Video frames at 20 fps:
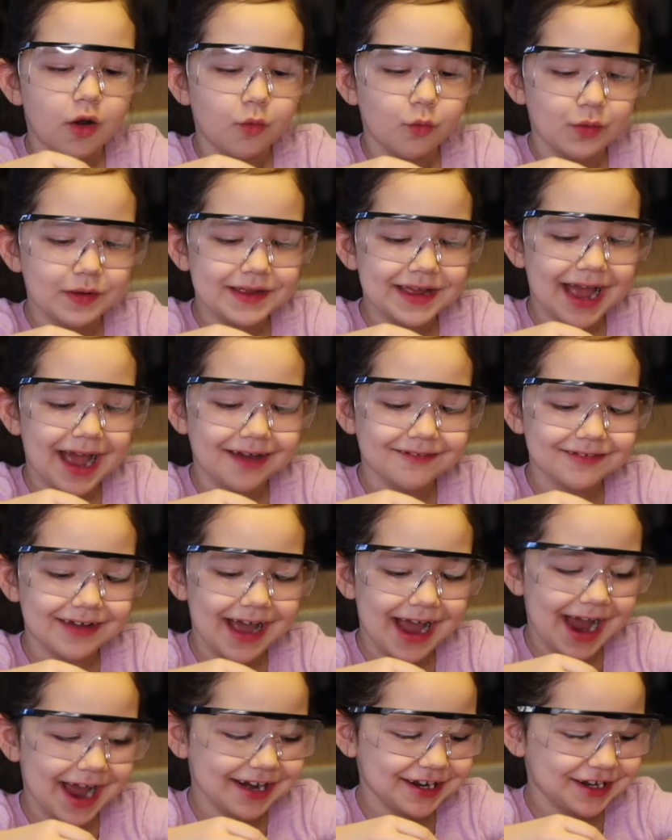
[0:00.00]
We have
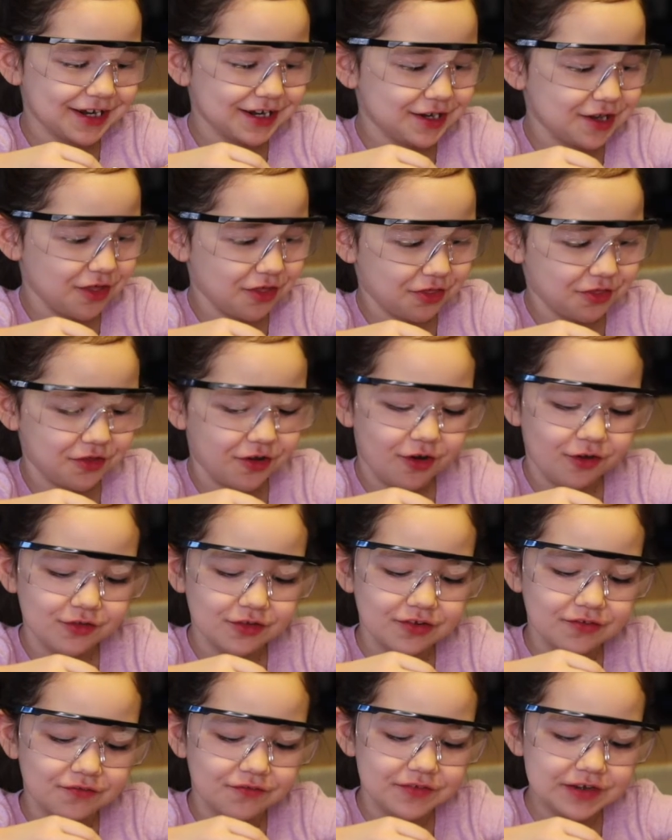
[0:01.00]
added the
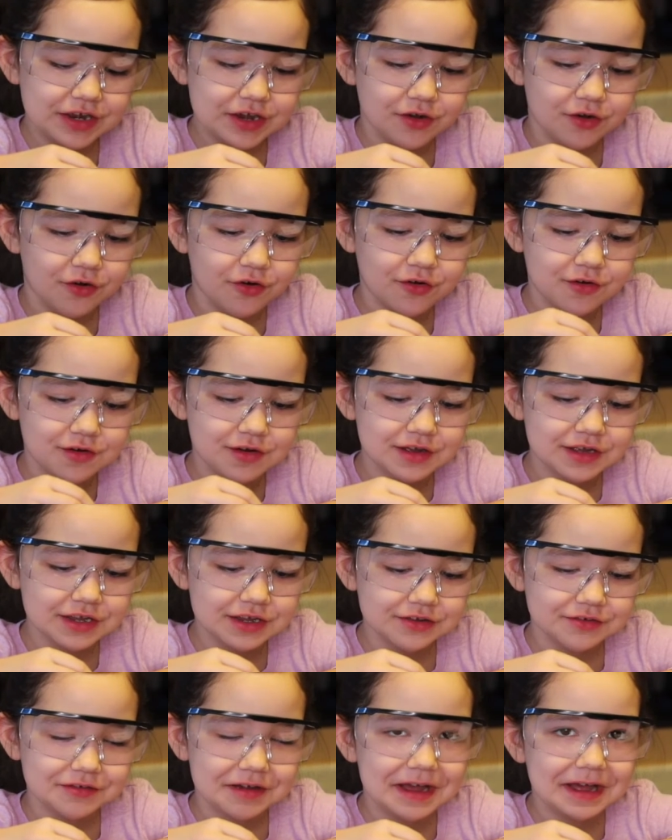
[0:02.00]
solid fuel.
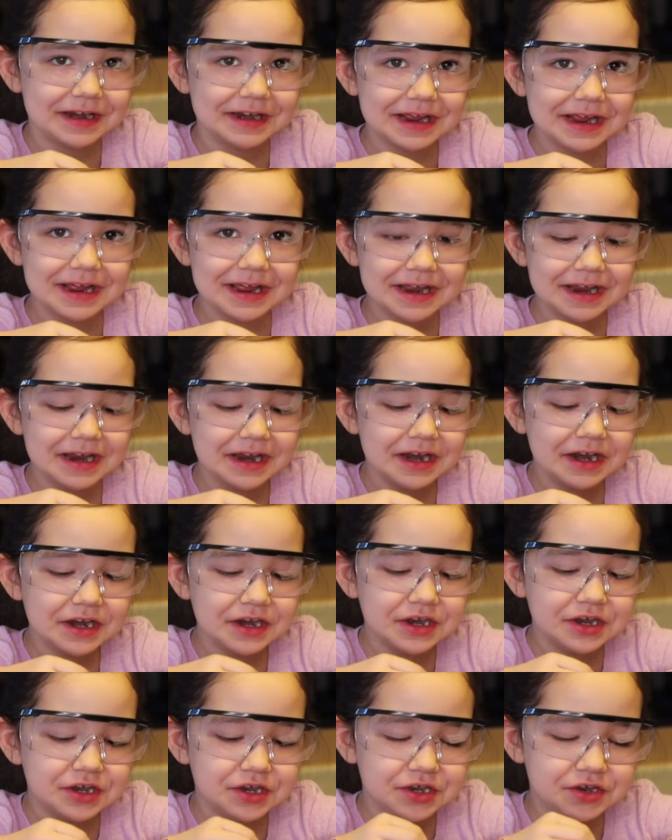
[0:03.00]
You ready?
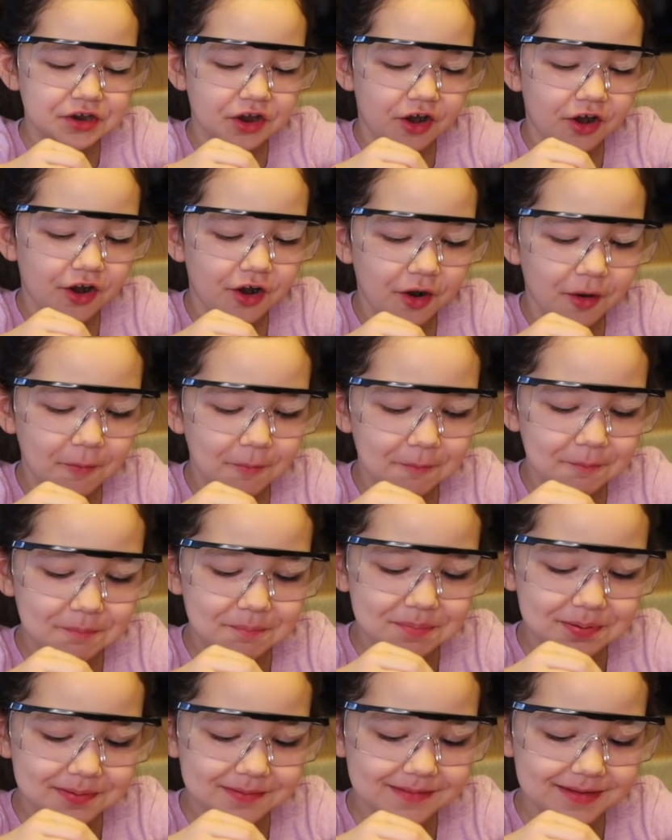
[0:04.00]

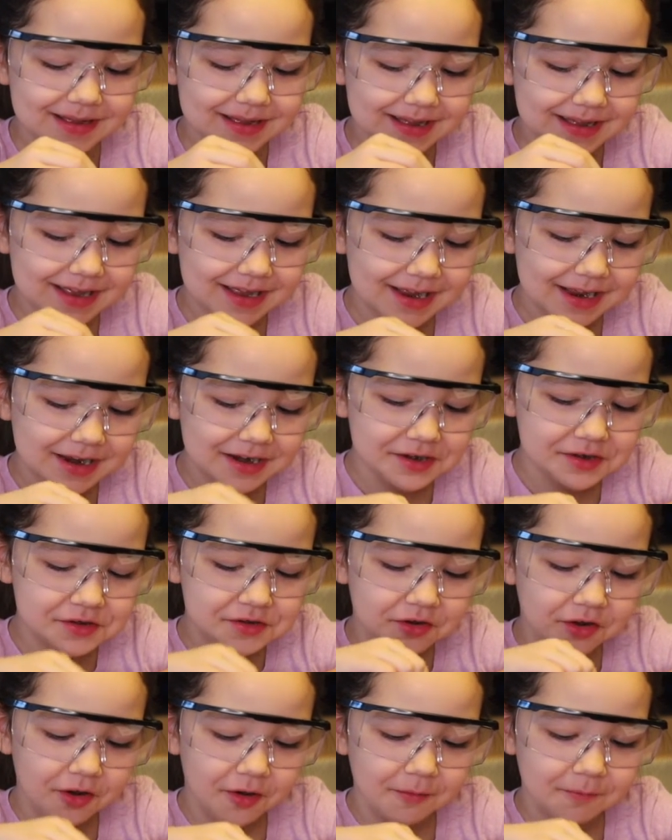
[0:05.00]
Dump,
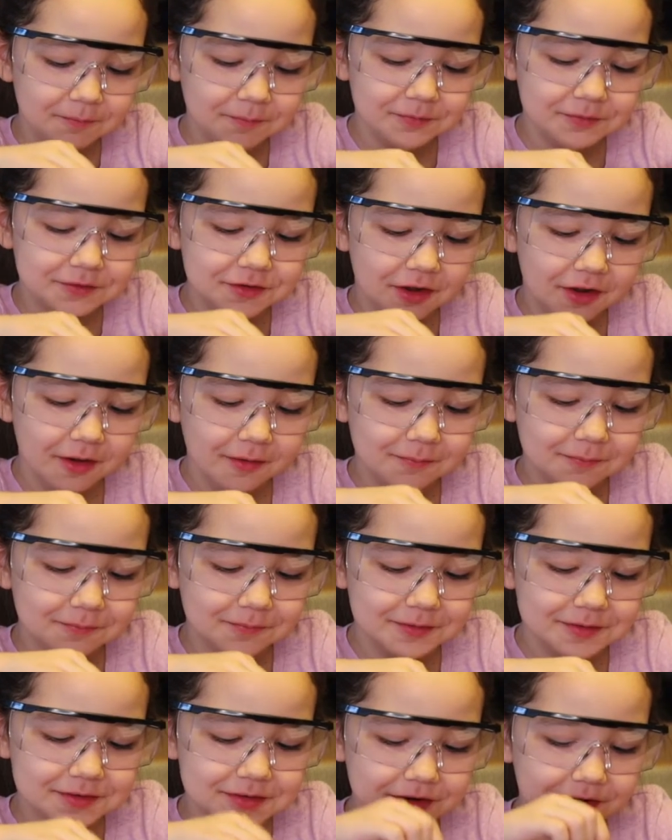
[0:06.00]
dump,
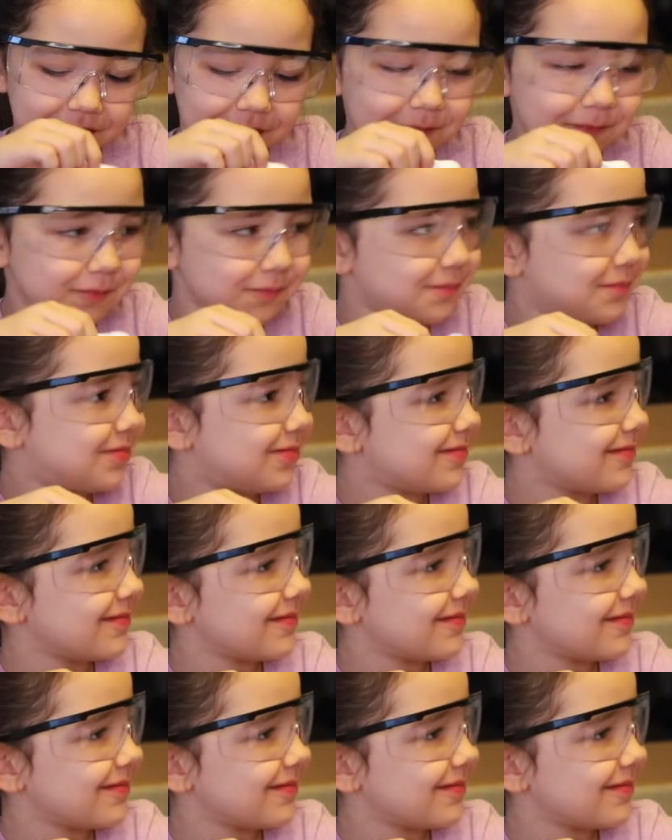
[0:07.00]
dump, dump.